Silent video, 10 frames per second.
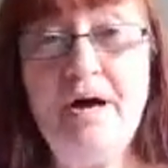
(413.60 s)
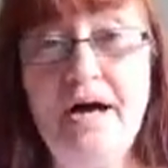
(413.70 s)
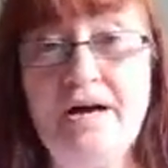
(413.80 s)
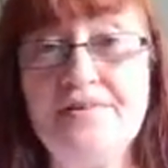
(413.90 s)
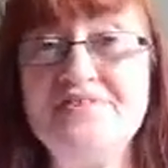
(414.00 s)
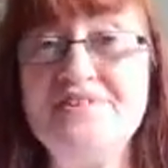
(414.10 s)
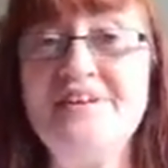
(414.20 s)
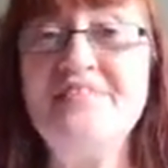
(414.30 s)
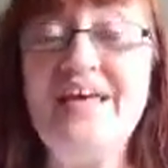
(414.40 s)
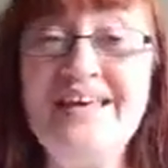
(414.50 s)
But
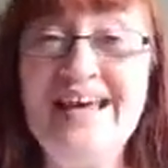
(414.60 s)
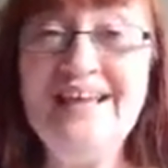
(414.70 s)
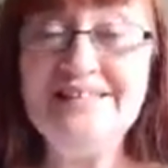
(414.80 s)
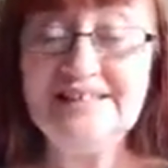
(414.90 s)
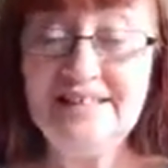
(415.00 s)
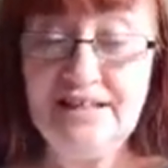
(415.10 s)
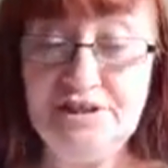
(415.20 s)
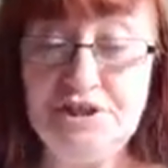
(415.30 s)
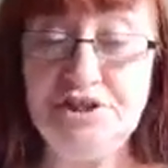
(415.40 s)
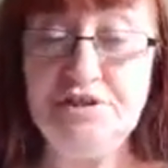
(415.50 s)
they can
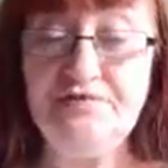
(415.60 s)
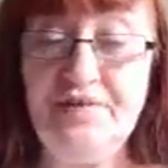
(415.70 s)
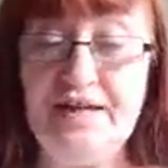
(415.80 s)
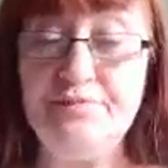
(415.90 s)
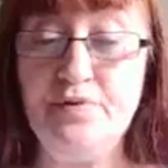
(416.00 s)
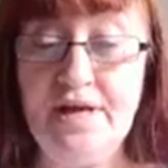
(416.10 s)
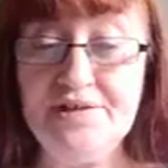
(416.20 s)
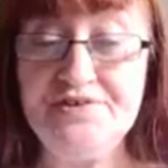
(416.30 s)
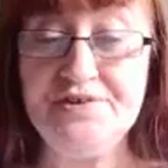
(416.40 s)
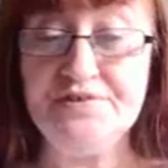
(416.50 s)
teach valuable
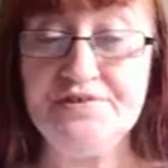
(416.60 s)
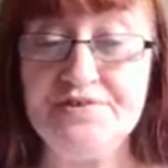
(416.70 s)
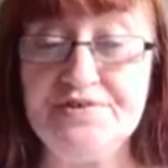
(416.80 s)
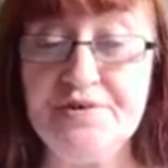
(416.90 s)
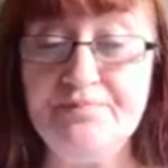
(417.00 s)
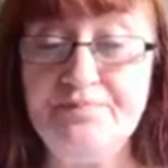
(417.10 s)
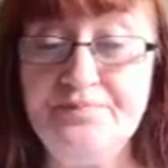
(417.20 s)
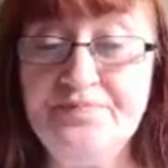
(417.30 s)
lessons.